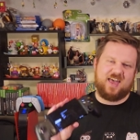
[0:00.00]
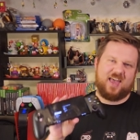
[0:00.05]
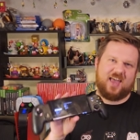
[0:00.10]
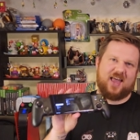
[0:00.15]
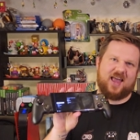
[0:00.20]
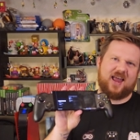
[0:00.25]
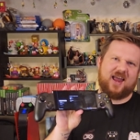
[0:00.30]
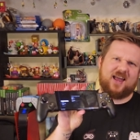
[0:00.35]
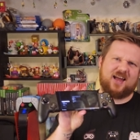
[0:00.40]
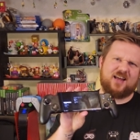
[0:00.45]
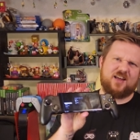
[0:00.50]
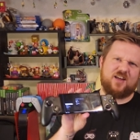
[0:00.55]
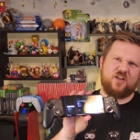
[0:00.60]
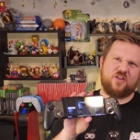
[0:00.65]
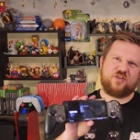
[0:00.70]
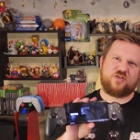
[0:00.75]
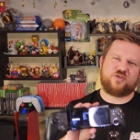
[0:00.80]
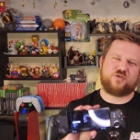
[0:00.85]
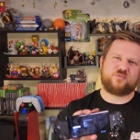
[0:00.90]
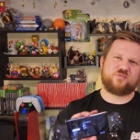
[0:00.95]
a
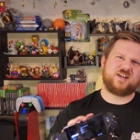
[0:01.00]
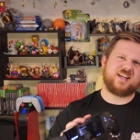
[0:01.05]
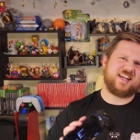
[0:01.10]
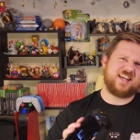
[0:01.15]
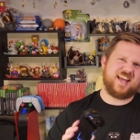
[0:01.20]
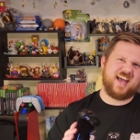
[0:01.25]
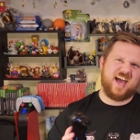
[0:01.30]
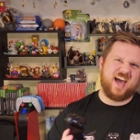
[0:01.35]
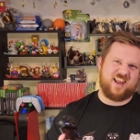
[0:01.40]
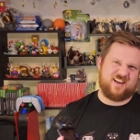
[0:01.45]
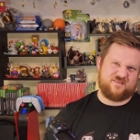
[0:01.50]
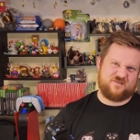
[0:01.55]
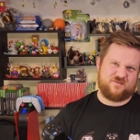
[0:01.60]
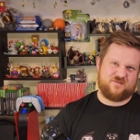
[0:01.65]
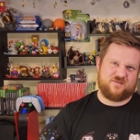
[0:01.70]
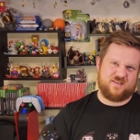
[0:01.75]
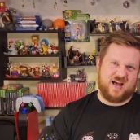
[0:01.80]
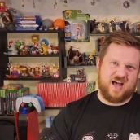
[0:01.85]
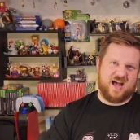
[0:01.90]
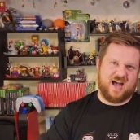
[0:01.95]
three out of
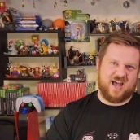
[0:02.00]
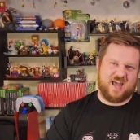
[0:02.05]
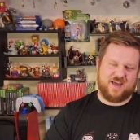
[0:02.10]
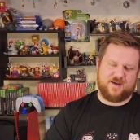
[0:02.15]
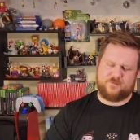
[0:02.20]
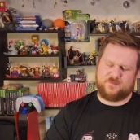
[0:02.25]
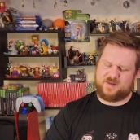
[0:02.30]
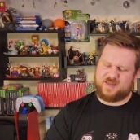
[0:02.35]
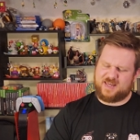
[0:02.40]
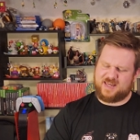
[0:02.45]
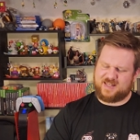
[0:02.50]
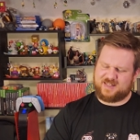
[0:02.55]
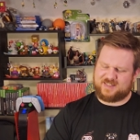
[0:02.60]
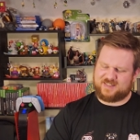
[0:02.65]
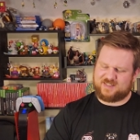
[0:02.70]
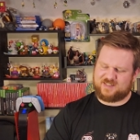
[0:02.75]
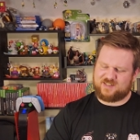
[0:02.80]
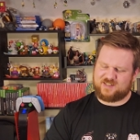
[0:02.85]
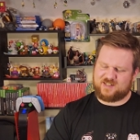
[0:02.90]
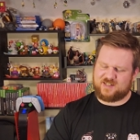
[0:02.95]
five.
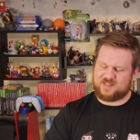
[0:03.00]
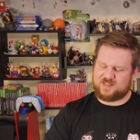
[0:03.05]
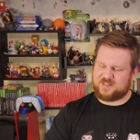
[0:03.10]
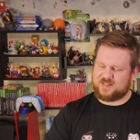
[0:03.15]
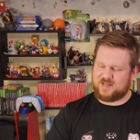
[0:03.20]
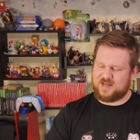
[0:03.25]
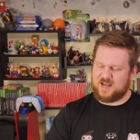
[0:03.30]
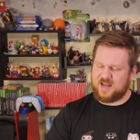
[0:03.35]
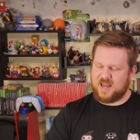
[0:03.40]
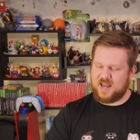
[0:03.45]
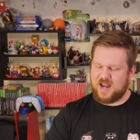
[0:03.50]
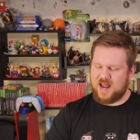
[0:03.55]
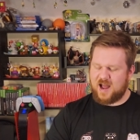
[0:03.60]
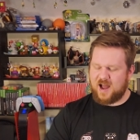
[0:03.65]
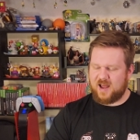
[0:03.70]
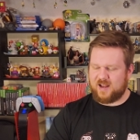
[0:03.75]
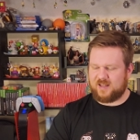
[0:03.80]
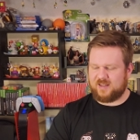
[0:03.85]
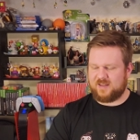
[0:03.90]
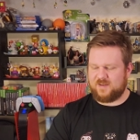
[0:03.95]
It's just
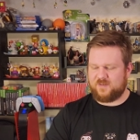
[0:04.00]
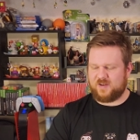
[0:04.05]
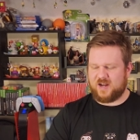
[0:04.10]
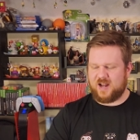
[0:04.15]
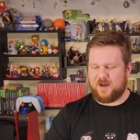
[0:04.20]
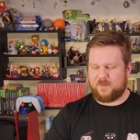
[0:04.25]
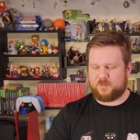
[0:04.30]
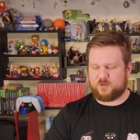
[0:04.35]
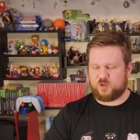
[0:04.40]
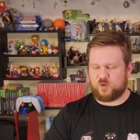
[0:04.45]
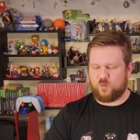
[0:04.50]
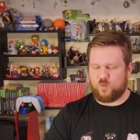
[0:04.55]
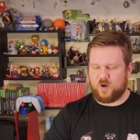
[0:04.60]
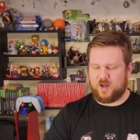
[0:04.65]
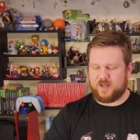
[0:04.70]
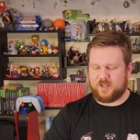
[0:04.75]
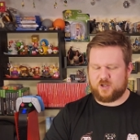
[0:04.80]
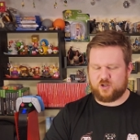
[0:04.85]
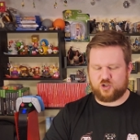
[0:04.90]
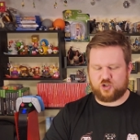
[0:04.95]
not living up to
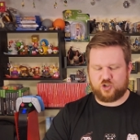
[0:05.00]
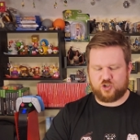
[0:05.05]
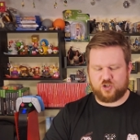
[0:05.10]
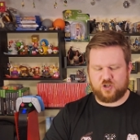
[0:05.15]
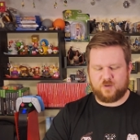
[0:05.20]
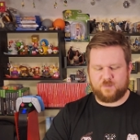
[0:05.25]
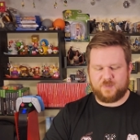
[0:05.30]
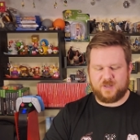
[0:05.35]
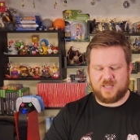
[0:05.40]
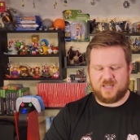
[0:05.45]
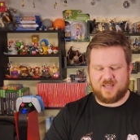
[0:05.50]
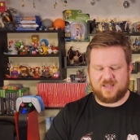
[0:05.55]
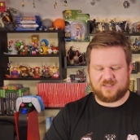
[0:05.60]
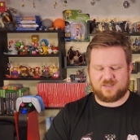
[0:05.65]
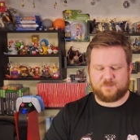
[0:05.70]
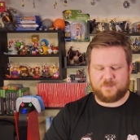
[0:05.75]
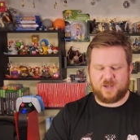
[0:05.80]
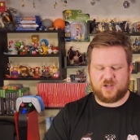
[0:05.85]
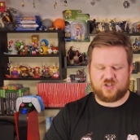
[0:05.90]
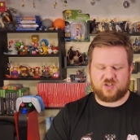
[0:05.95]
what it should be,
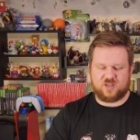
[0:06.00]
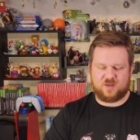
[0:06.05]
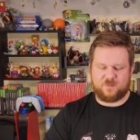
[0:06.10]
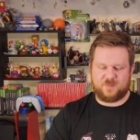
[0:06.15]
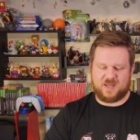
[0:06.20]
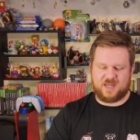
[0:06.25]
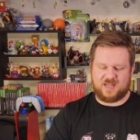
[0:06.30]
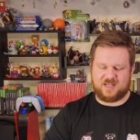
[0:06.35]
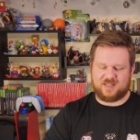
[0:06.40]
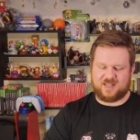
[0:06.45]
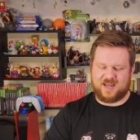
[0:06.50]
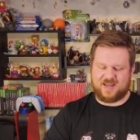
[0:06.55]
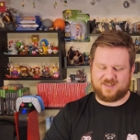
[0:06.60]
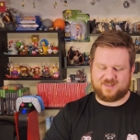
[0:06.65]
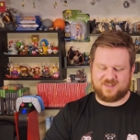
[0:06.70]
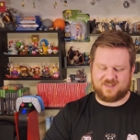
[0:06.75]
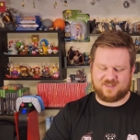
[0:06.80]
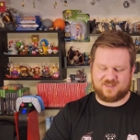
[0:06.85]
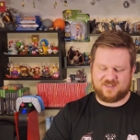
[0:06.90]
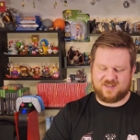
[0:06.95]
especially being
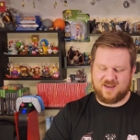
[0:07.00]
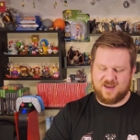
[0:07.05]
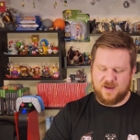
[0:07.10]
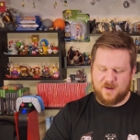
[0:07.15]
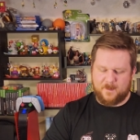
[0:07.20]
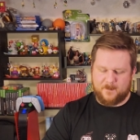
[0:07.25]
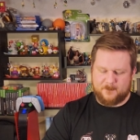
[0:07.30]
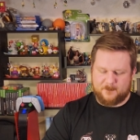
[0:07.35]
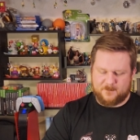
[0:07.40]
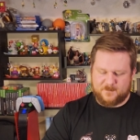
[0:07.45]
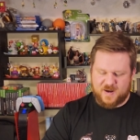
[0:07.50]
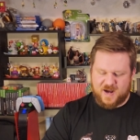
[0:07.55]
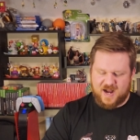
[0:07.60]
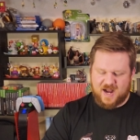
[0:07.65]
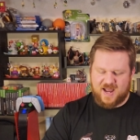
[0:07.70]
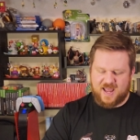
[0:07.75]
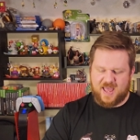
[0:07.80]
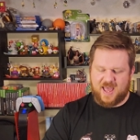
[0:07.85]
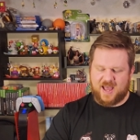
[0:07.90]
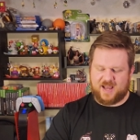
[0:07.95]
licensed
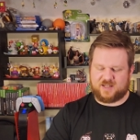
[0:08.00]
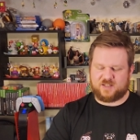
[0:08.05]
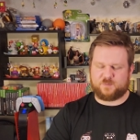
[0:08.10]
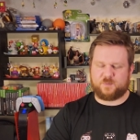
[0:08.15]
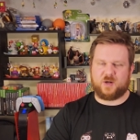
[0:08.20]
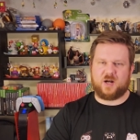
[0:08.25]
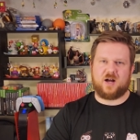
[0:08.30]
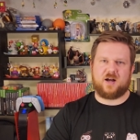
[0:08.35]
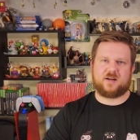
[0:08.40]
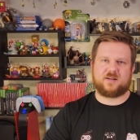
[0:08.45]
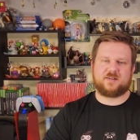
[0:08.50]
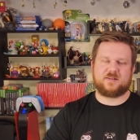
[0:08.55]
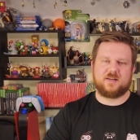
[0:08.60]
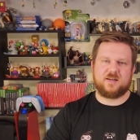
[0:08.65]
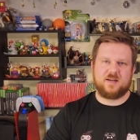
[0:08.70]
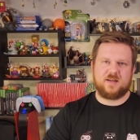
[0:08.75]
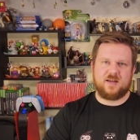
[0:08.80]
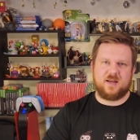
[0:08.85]
by Xbox.